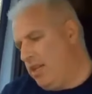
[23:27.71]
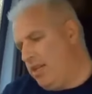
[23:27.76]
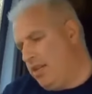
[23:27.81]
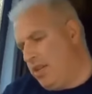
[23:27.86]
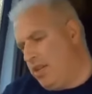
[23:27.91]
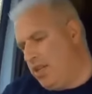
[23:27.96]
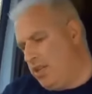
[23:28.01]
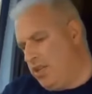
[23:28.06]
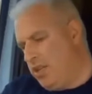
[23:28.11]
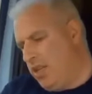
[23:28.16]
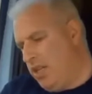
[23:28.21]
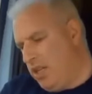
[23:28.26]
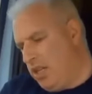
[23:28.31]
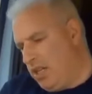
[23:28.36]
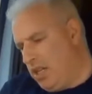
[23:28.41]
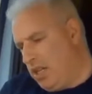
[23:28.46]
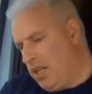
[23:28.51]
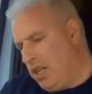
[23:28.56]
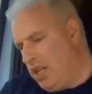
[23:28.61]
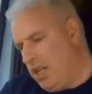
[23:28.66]
as you can see.
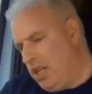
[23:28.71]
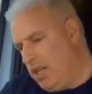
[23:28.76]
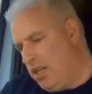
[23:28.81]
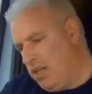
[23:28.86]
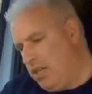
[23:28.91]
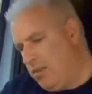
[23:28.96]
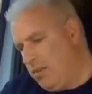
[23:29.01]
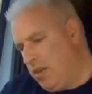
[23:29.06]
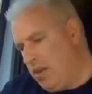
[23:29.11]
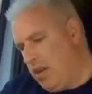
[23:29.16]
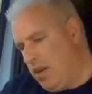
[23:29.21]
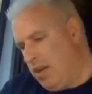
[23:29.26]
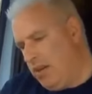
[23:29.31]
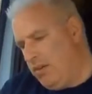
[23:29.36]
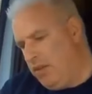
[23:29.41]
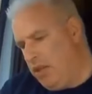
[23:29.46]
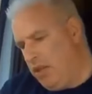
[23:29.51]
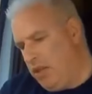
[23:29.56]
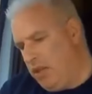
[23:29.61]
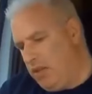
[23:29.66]
So we
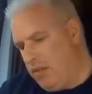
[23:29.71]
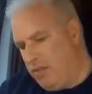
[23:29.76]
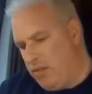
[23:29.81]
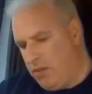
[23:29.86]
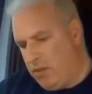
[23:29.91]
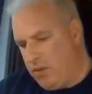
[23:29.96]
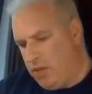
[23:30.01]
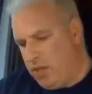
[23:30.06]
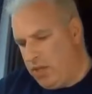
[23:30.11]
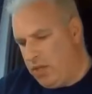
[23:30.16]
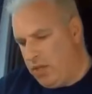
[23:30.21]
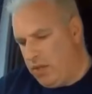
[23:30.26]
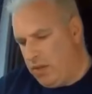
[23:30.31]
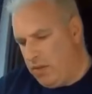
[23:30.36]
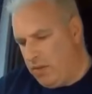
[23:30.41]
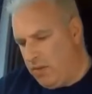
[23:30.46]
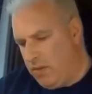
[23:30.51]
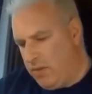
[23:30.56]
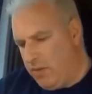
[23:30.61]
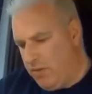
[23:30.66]
arrived here
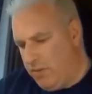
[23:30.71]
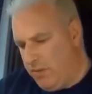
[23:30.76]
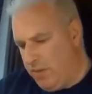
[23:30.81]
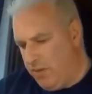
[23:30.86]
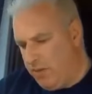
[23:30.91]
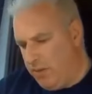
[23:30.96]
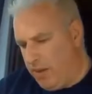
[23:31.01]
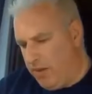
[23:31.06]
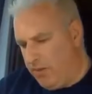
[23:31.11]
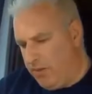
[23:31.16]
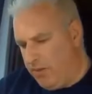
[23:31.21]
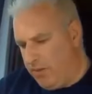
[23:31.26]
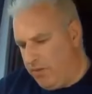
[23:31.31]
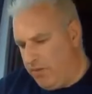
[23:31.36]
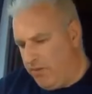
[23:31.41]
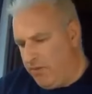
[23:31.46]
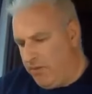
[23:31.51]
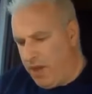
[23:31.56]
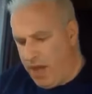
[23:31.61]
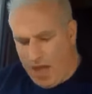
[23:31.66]

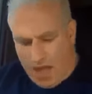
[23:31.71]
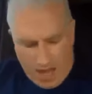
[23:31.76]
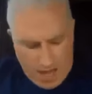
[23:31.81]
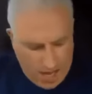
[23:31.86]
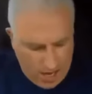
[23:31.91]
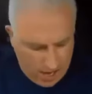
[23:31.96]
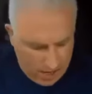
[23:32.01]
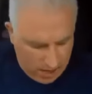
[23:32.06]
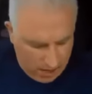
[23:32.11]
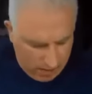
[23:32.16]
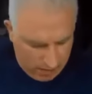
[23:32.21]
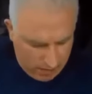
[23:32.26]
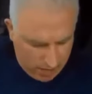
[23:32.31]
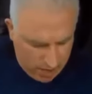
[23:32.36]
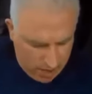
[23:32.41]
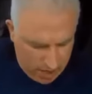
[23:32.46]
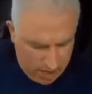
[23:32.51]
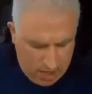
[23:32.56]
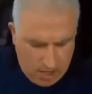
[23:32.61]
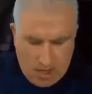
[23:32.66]

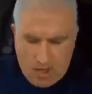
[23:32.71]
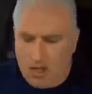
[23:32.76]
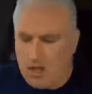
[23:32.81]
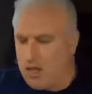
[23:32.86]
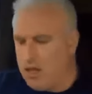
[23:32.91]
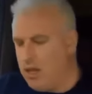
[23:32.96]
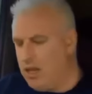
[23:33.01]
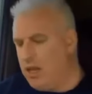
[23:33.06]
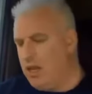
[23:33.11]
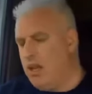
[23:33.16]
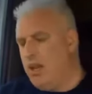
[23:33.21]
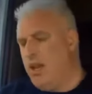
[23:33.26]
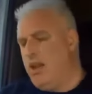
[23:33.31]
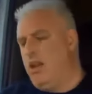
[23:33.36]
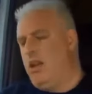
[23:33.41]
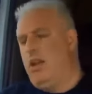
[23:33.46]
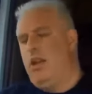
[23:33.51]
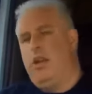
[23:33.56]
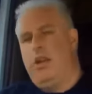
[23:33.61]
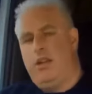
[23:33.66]

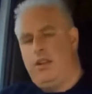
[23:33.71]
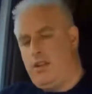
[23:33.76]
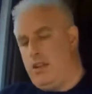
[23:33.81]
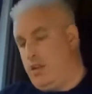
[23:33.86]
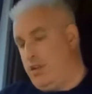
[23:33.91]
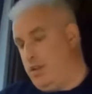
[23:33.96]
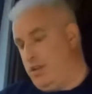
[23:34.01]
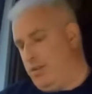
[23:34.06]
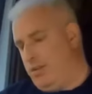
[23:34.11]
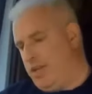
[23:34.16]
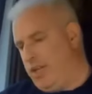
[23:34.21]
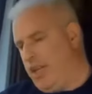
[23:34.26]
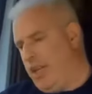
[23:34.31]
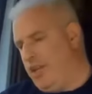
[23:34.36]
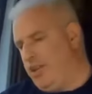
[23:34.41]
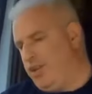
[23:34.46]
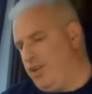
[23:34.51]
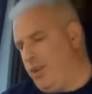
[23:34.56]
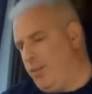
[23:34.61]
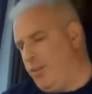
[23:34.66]
14:55. So we're
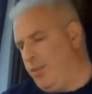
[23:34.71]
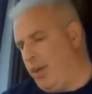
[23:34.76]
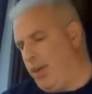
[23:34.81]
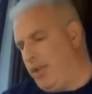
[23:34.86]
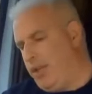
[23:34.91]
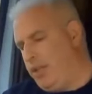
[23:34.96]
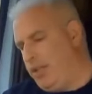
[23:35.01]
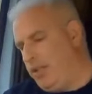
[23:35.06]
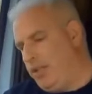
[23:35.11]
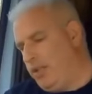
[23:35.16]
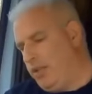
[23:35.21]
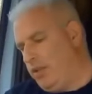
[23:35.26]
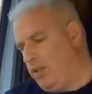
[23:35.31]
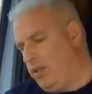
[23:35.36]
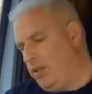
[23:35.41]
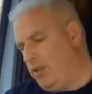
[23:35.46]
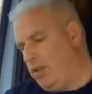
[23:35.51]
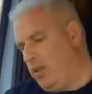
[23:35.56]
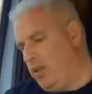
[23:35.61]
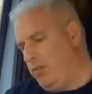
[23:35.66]
getting somewhere. So
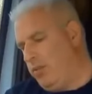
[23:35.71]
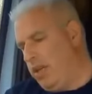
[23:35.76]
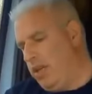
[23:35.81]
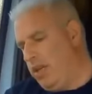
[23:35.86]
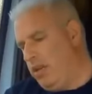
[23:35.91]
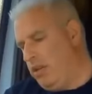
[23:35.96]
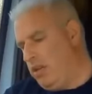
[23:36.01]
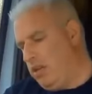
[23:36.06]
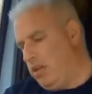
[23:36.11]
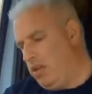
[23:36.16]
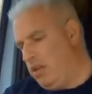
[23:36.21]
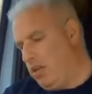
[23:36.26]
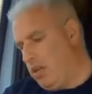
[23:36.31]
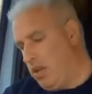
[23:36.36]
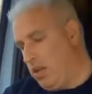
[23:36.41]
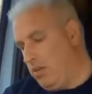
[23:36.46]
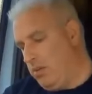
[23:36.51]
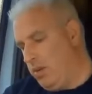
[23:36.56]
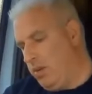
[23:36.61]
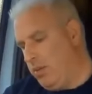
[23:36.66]
it's going to be a
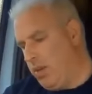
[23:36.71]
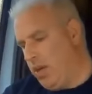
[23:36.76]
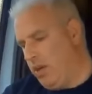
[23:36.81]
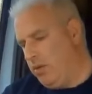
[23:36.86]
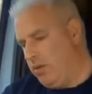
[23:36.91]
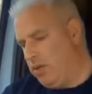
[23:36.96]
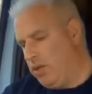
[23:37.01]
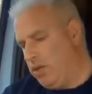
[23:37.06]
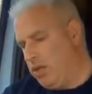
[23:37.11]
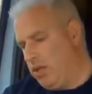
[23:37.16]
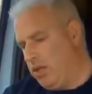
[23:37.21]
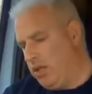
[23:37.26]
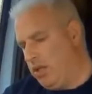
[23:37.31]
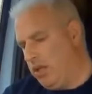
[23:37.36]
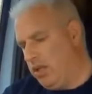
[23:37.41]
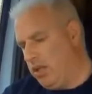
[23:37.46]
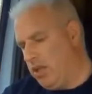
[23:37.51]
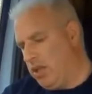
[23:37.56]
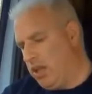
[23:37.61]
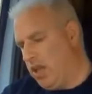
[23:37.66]
wee while since I
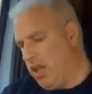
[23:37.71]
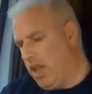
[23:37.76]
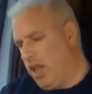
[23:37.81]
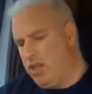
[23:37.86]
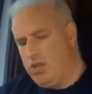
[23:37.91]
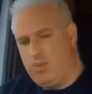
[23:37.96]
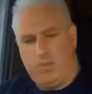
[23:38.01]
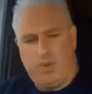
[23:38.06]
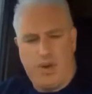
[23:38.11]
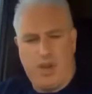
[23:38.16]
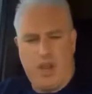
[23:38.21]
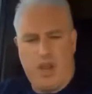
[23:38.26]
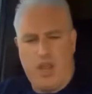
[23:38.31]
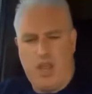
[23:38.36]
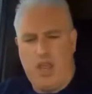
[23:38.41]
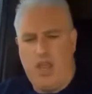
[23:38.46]
leave this one,